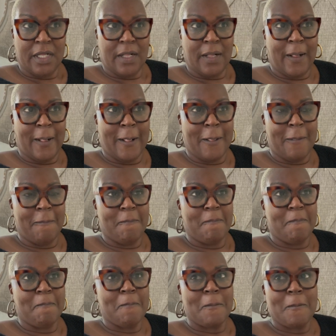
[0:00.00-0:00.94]

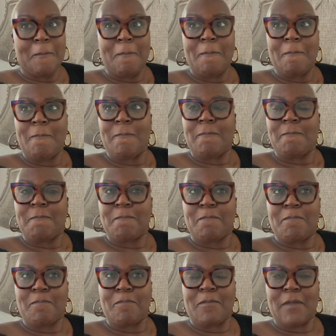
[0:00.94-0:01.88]

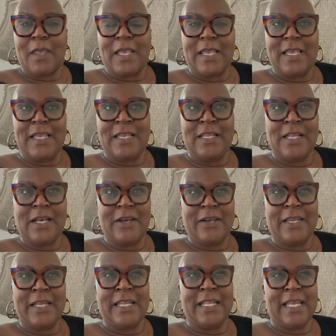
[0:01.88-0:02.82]
You know,
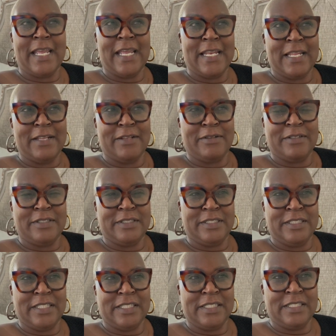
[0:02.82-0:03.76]
and it
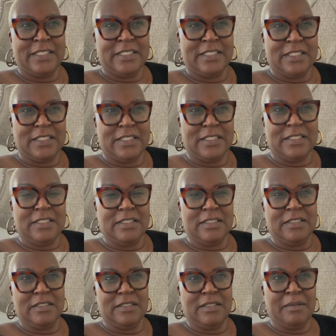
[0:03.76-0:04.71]
just
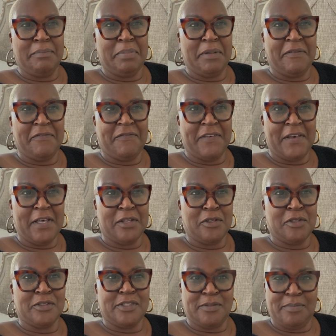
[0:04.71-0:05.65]

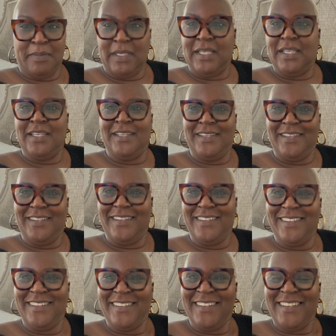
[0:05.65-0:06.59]
befuddles me,
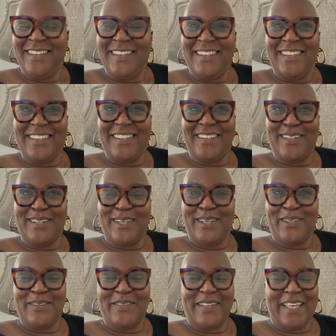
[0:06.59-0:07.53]
you
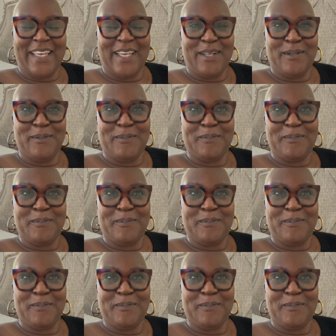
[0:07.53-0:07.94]
know, that